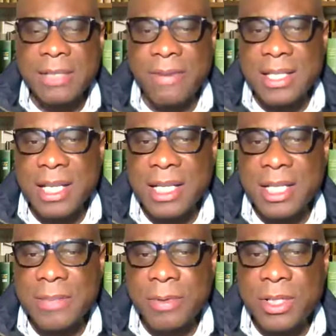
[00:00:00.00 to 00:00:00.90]
has faster
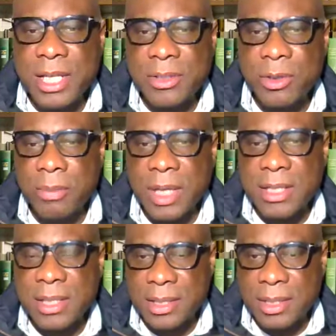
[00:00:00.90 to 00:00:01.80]
dispute
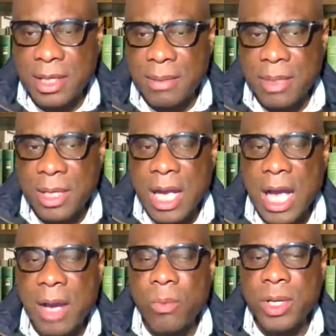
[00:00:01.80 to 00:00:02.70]
settlement system,
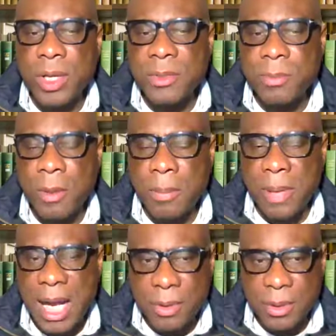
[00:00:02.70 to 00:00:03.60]
and wields more
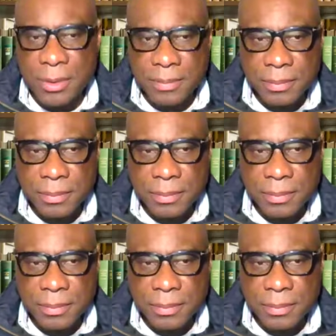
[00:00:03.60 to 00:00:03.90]
power.